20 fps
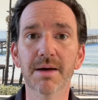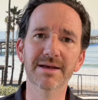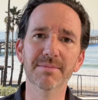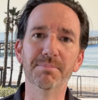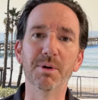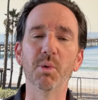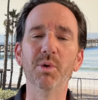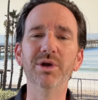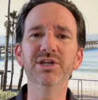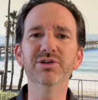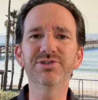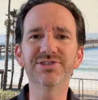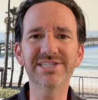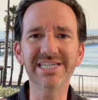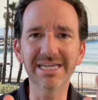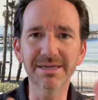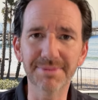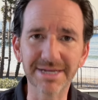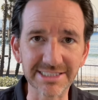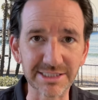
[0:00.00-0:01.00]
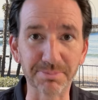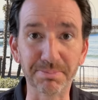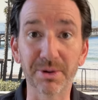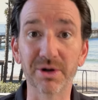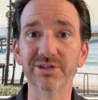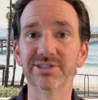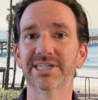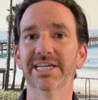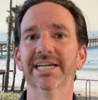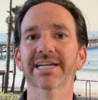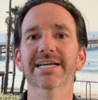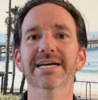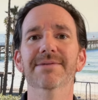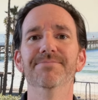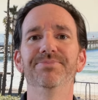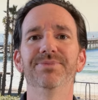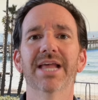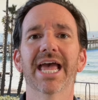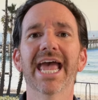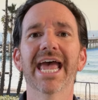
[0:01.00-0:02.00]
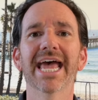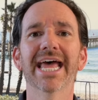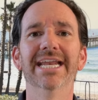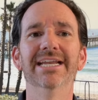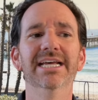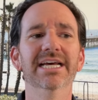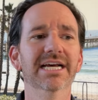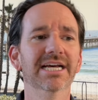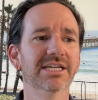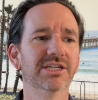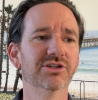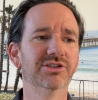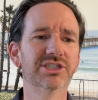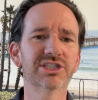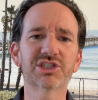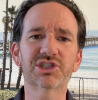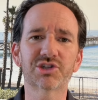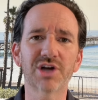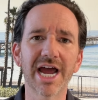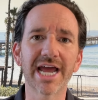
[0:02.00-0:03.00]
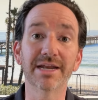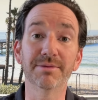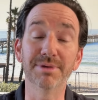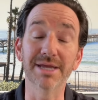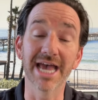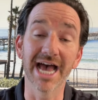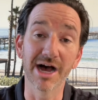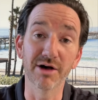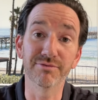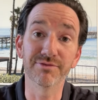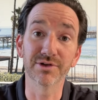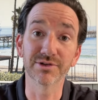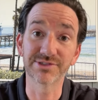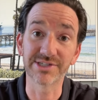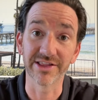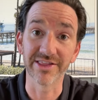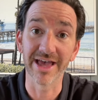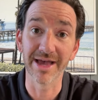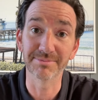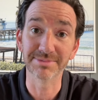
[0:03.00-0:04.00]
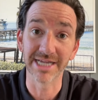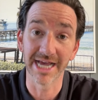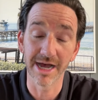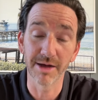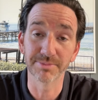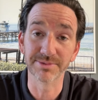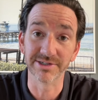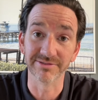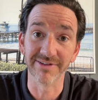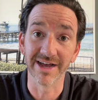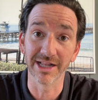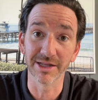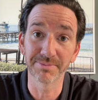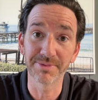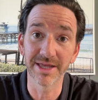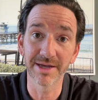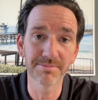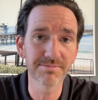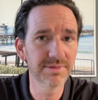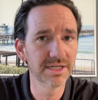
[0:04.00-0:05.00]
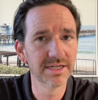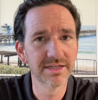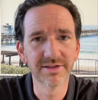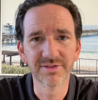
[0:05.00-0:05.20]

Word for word: But when you see them as a person and you're just trying to be helpful to them to help develop them,